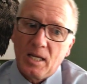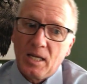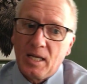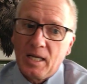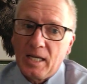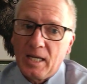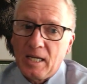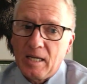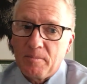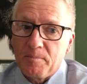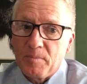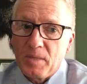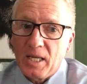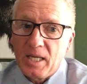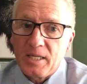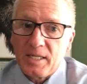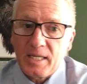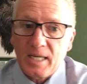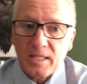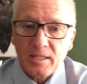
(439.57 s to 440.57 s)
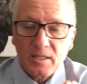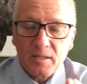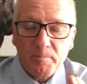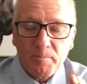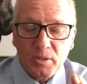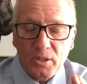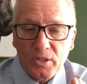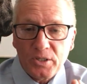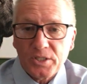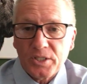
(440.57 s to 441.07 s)
another
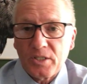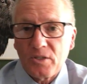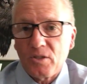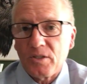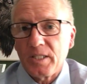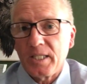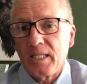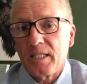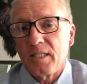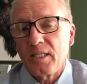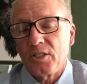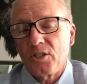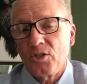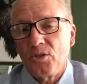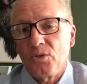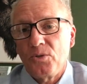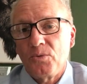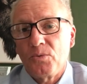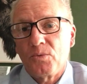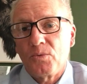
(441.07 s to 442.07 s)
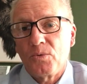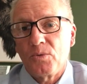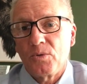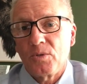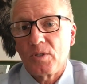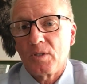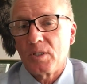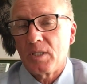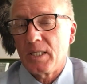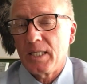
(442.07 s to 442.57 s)
person on there that you
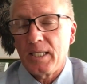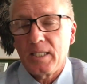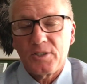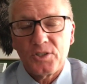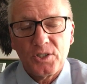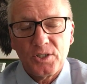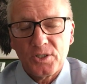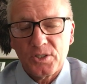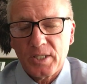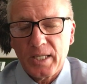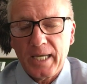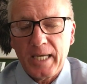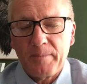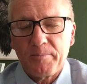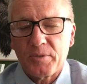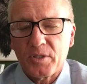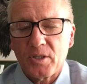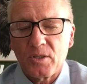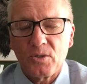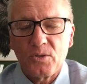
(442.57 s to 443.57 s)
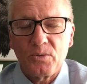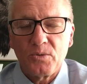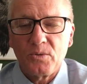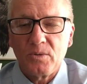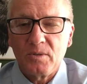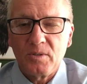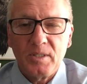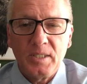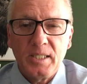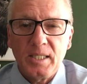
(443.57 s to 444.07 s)
get just
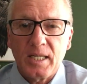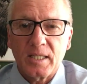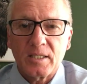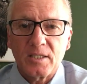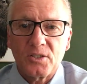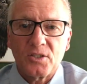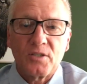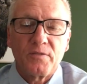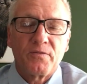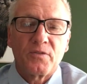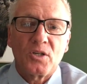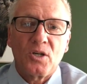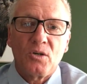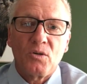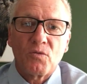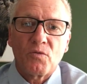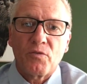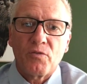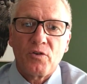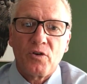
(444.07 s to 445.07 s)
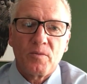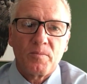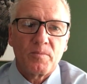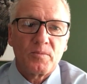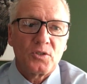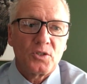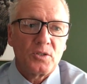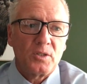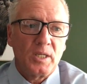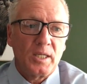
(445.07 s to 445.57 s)
absolute nuggets of gold
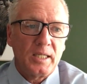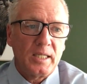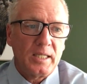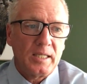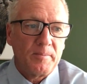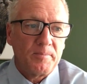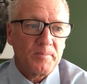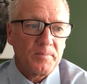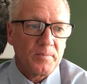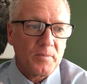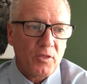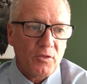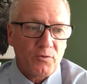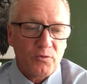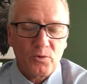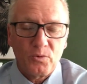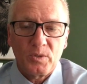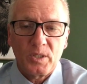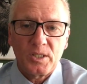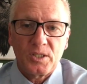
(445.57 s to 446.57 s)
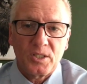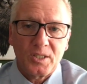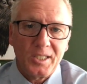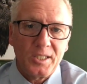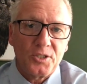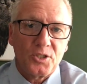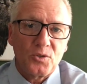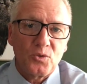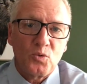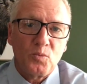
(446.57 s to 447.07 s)
from through this
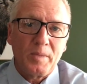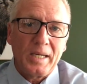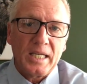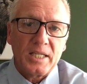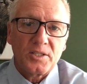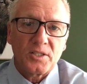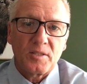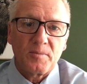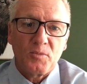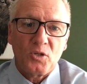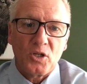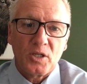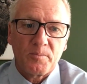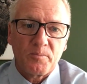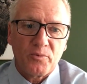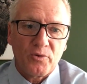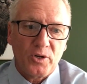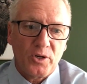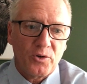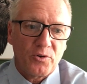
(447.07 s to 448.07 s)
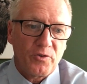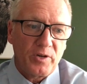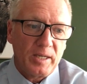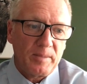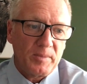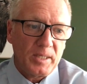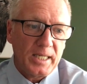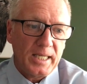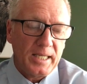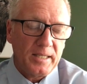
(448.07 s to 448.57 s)
digital mastermind
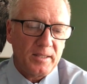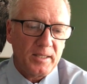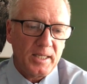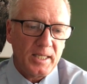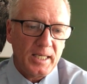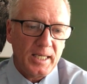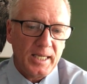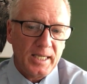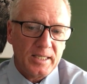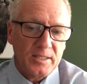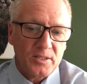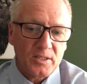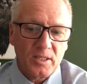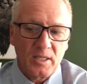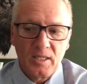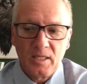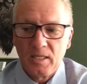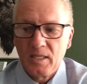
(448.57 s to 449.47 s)
program that Anthony has.